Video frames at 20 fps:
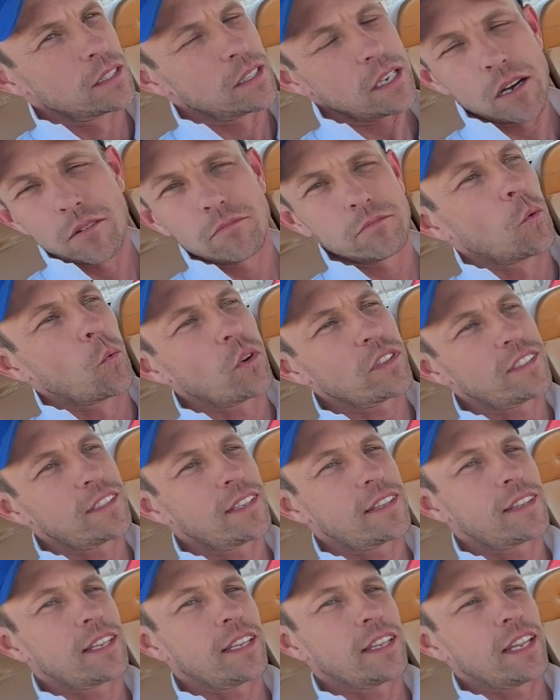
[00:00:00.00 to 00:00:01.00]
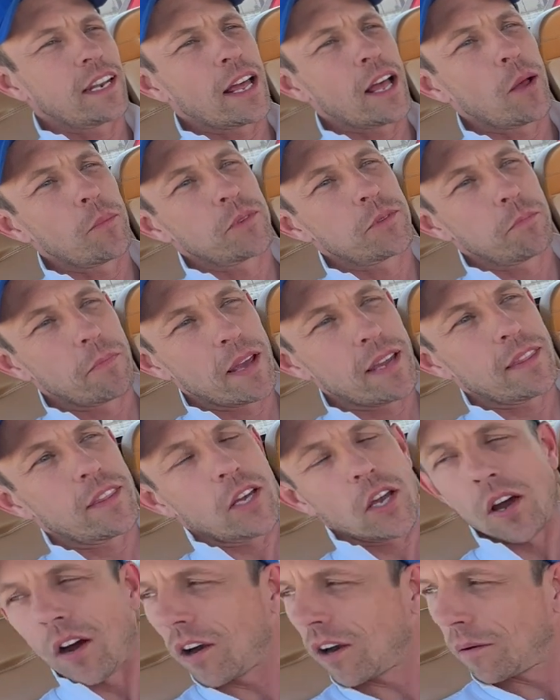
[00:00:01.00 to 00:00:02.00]
Nope. What's the thing that helps make the
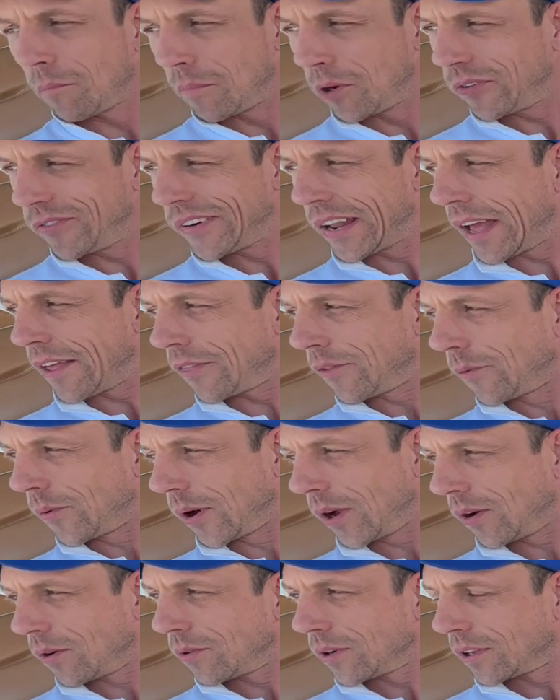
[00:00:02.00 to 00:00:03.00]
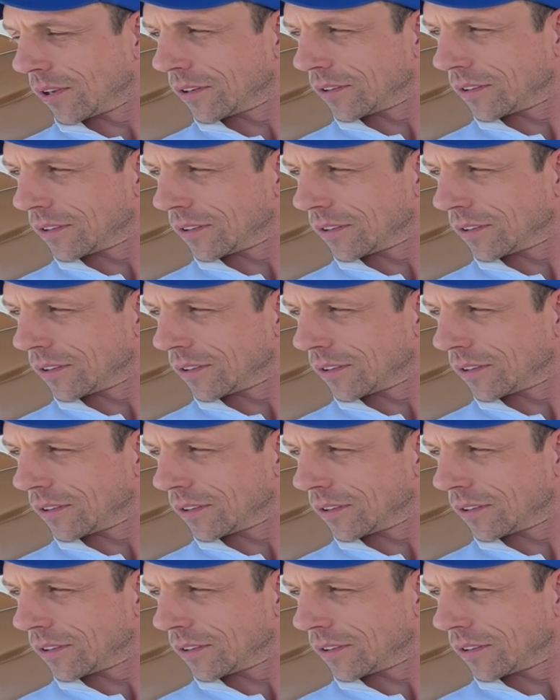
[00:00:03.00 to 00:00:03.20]
car move down the road?